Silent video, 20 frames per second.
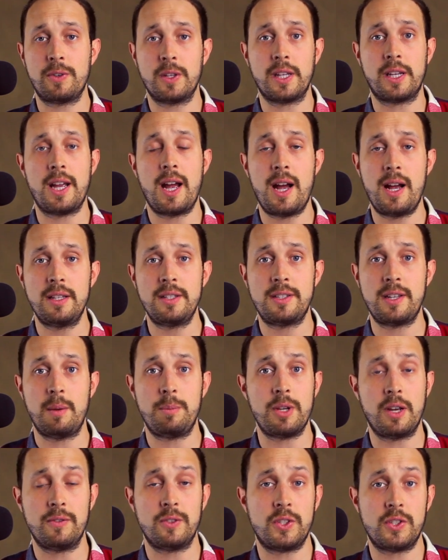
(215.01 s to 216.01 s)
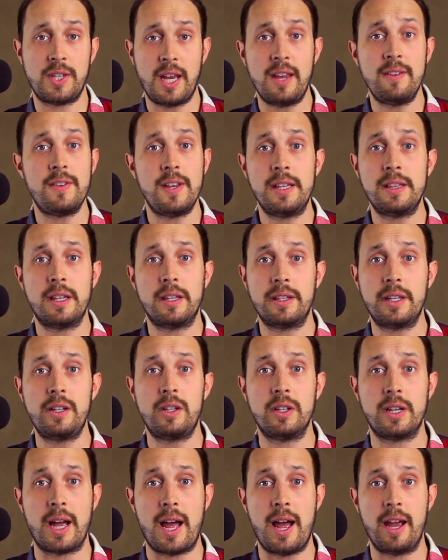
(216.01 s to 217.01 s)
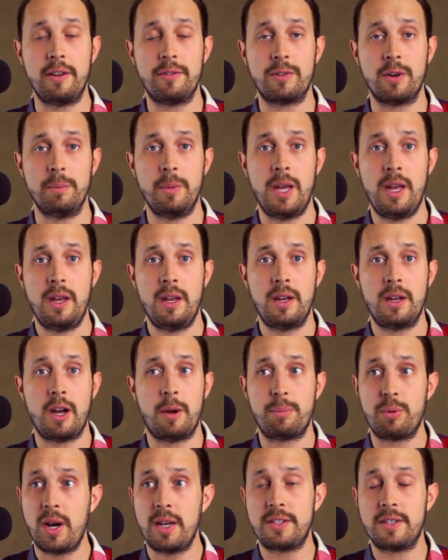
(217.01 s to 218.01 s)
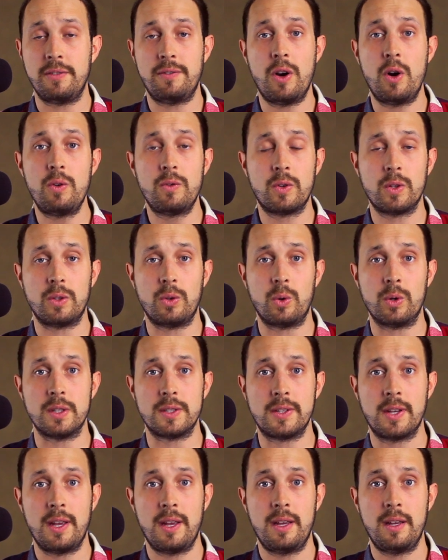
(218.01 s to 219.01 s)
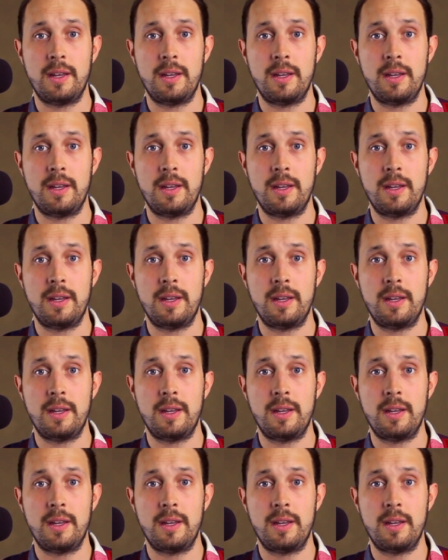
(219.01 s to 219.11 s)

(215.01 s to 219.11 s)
for the concept of saving the little guy from oppressive overlords